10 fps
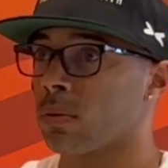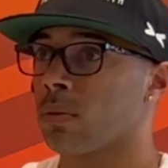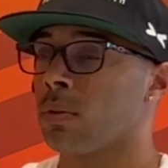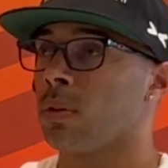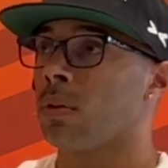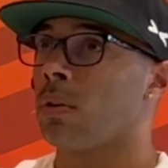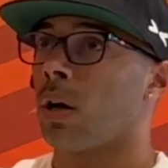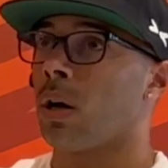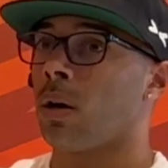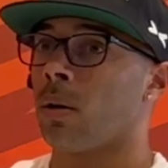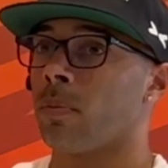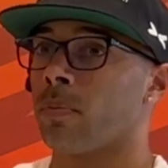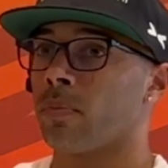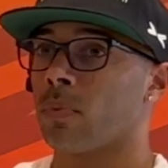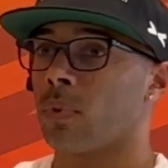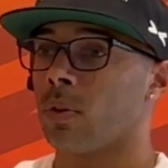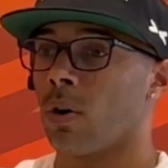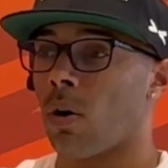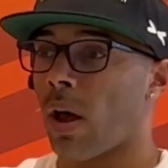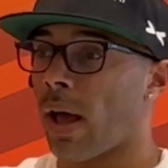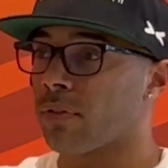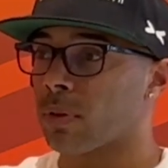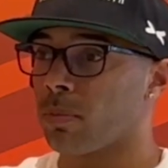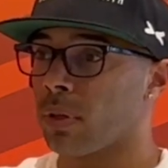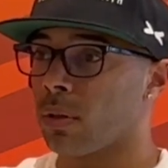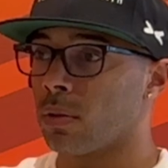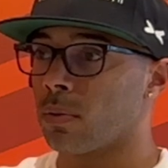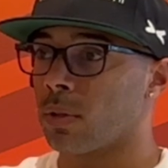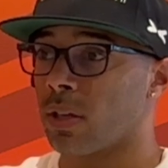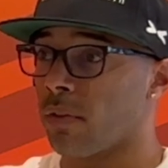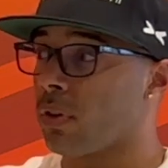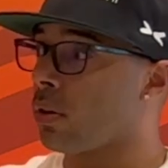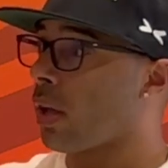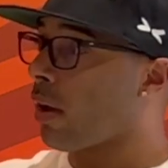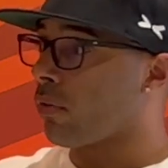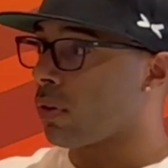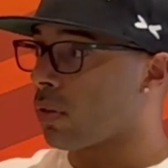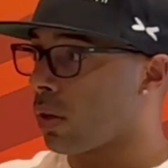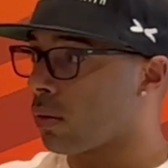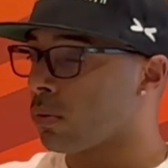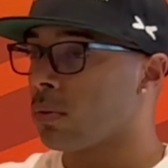Mm-hmm. Um, you don't have to be given everything.